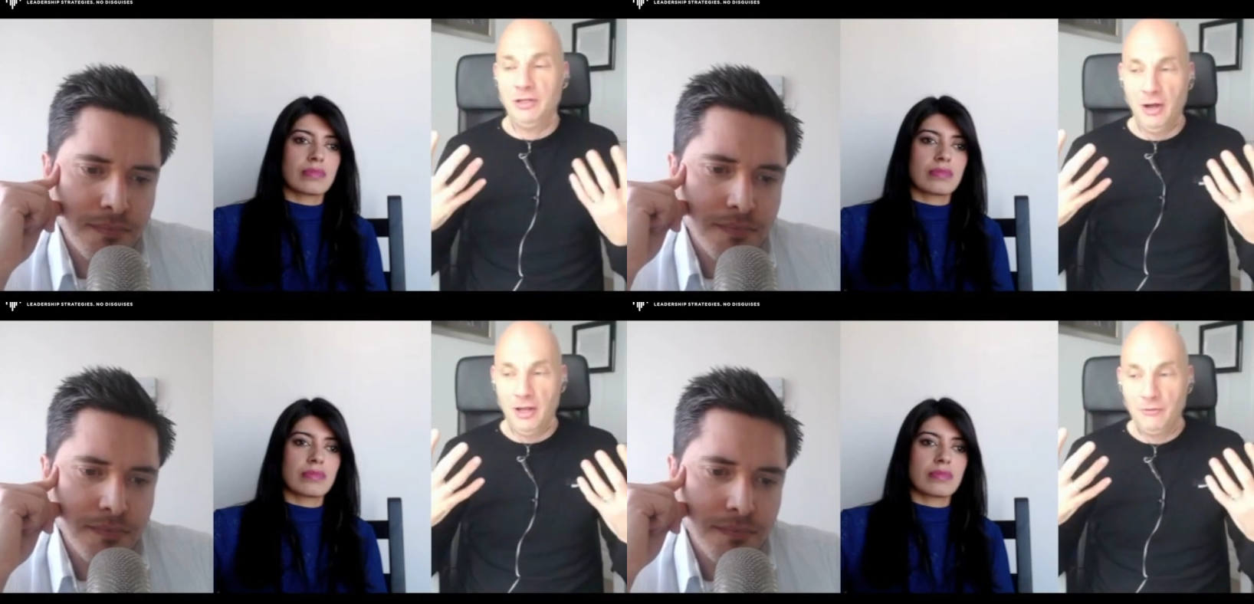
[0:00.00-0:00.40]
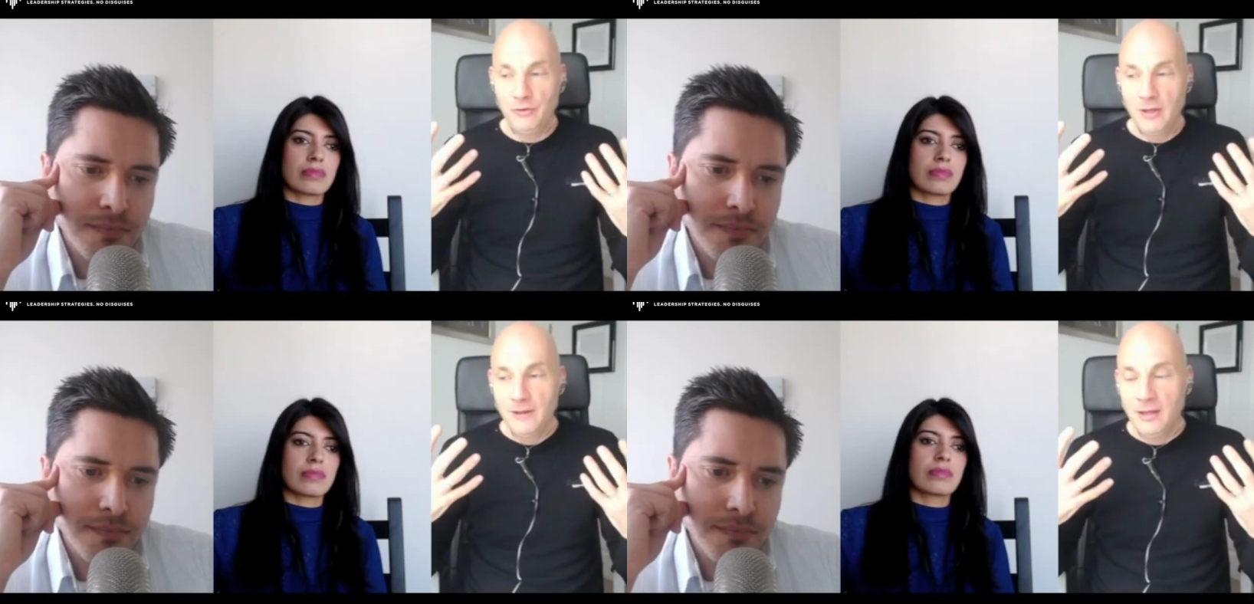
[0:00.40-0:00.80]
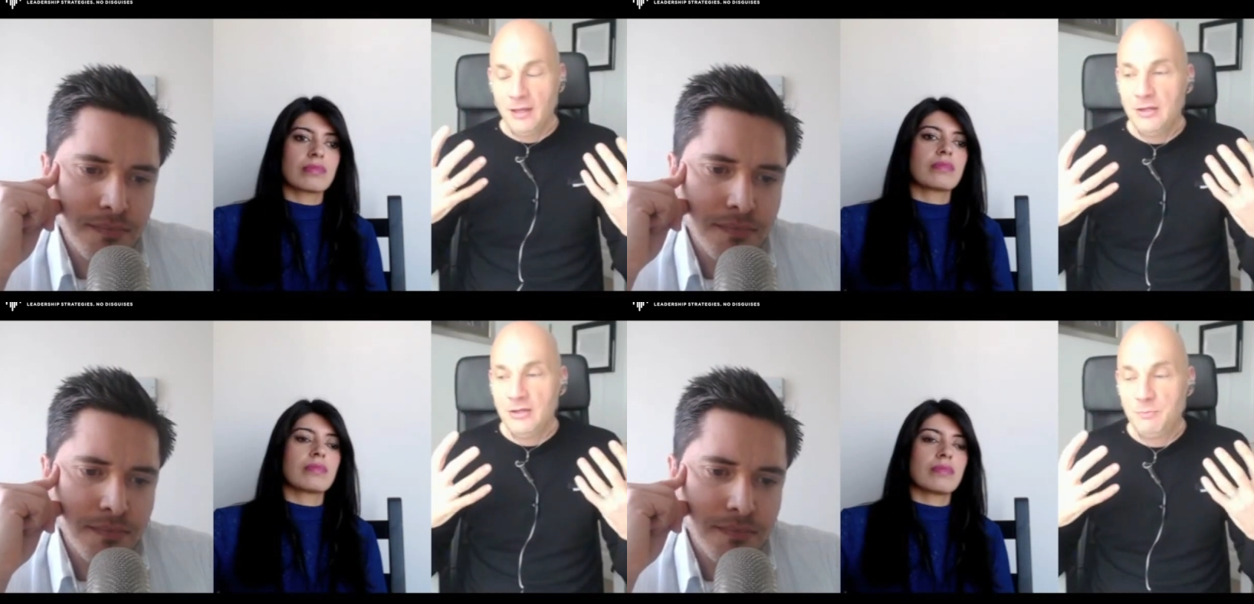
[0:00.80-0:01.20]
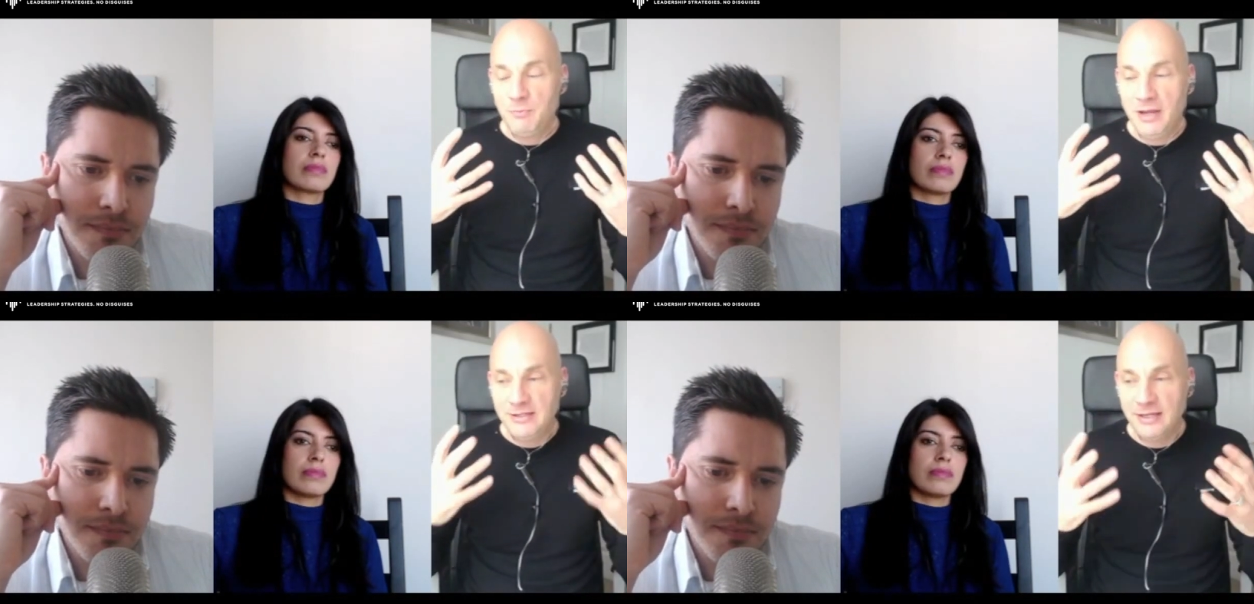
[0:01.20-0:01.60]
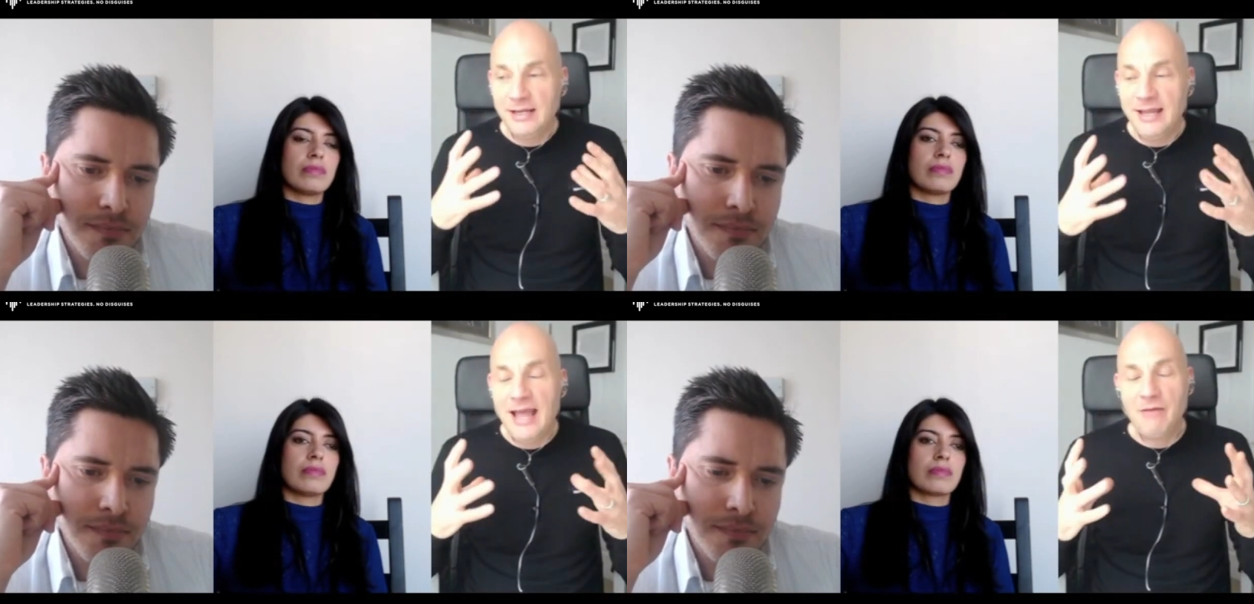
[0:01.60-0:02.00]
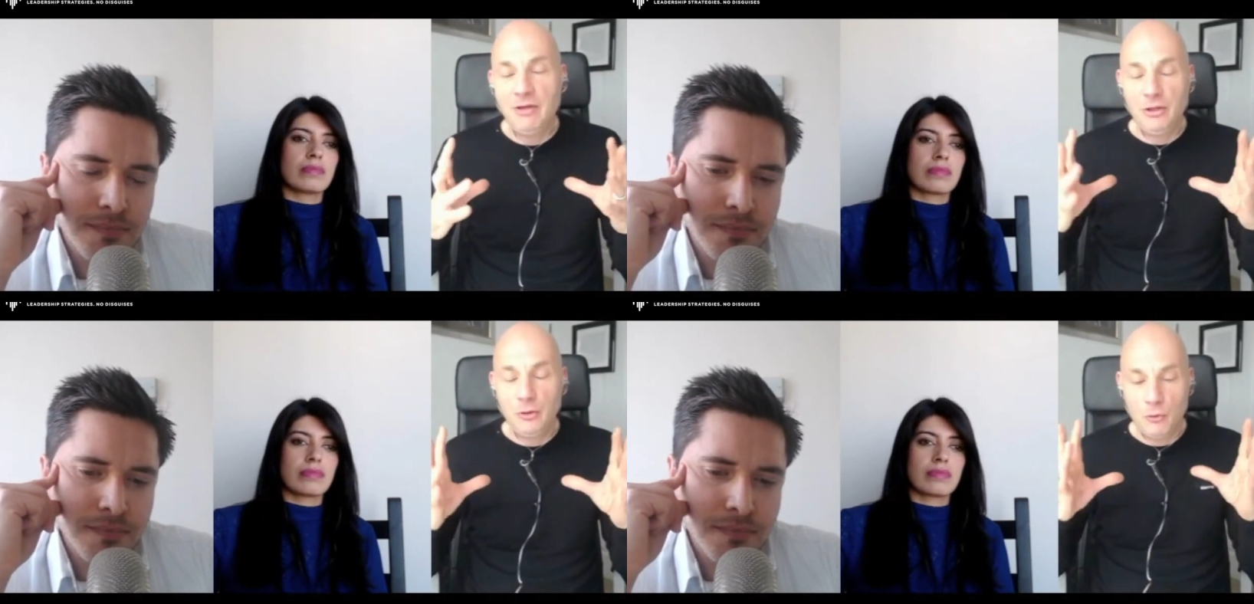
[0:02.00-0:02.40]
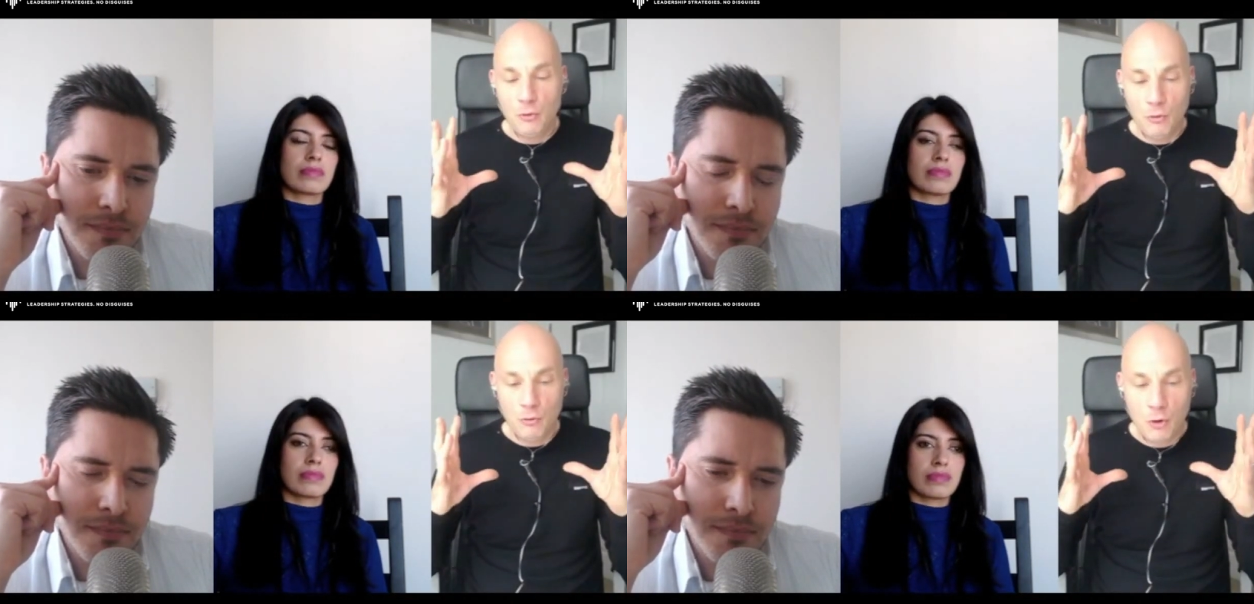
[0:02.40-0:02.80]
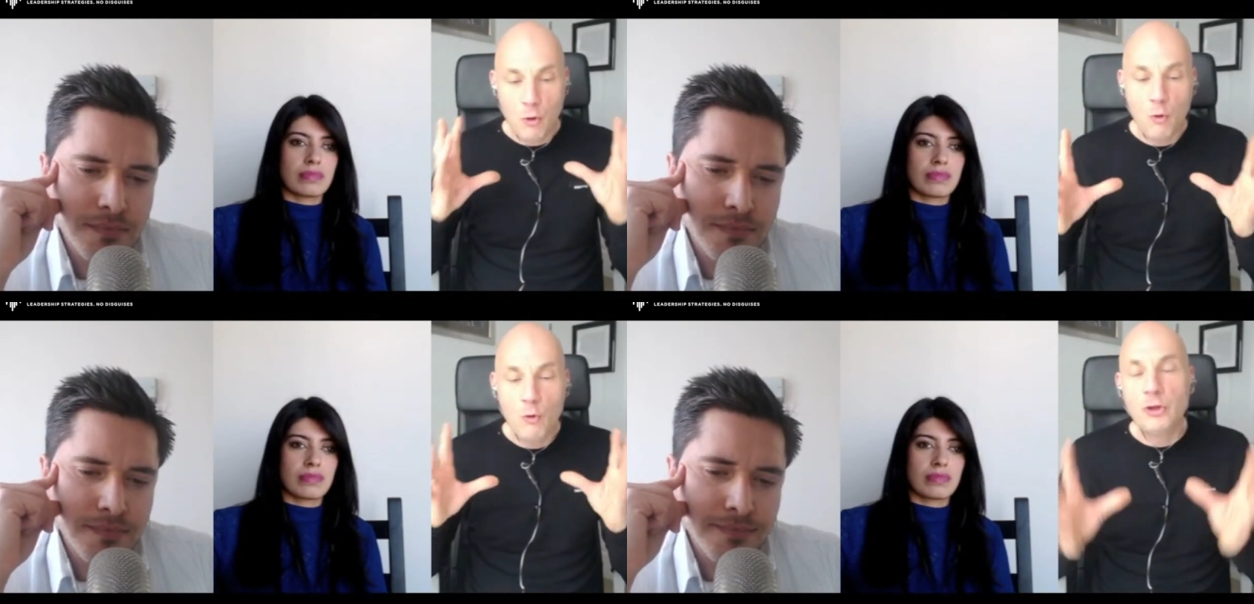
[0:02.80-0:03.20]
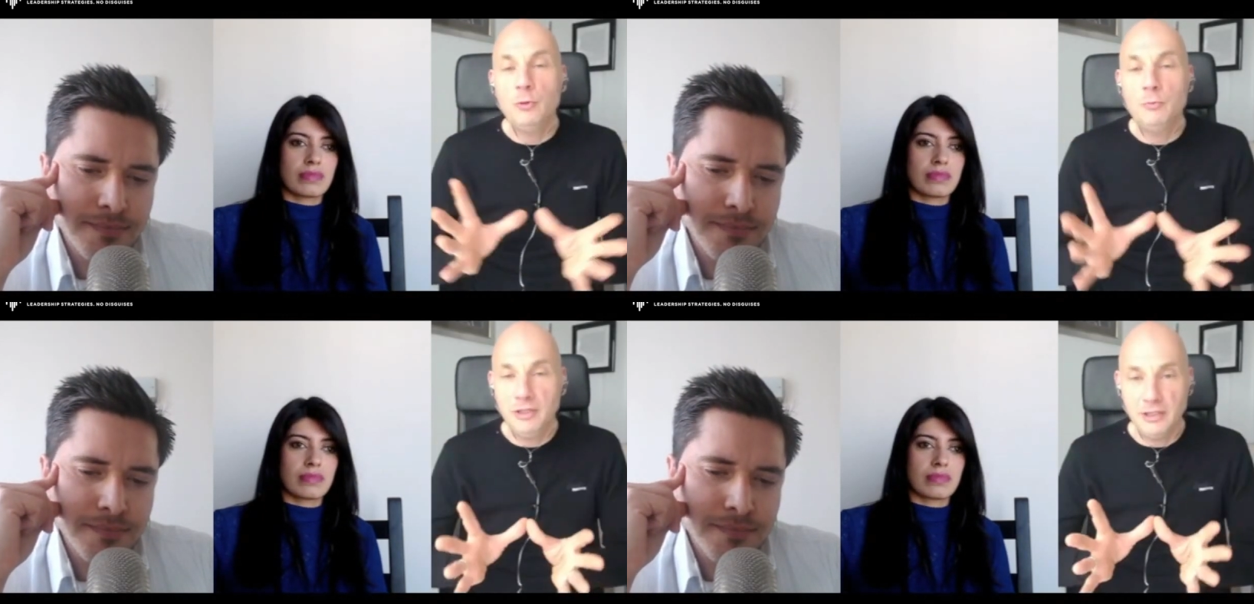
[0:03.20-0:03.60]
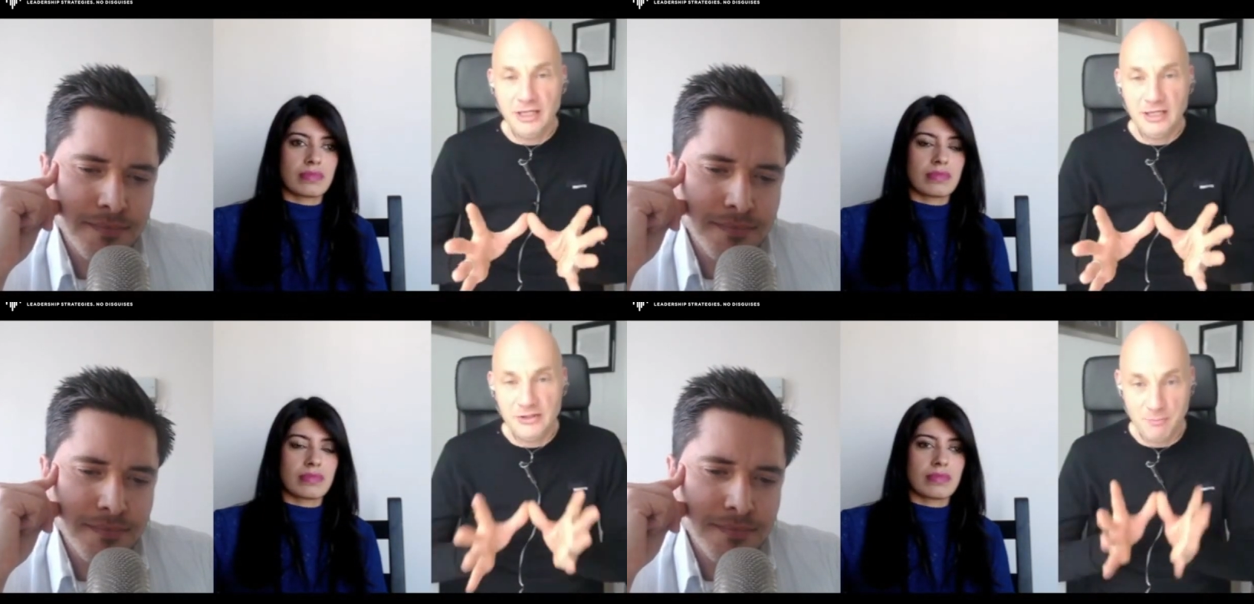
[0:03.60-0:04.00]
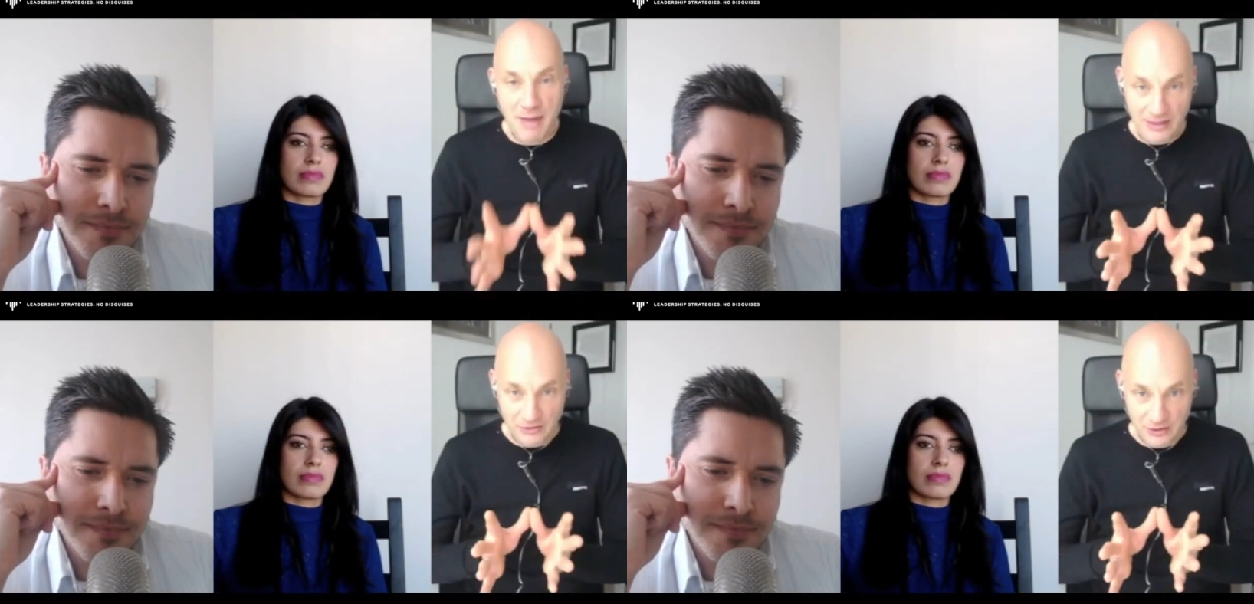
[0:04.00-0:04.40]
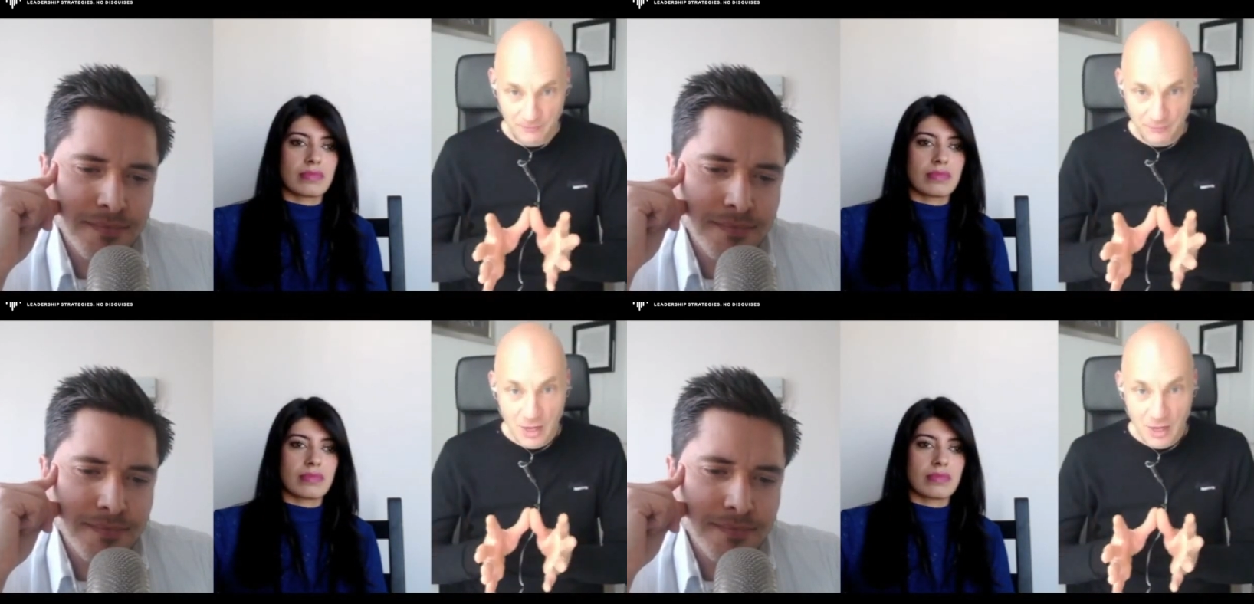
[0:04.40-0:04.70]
Speaker 1: in life is basically having your core human needs met.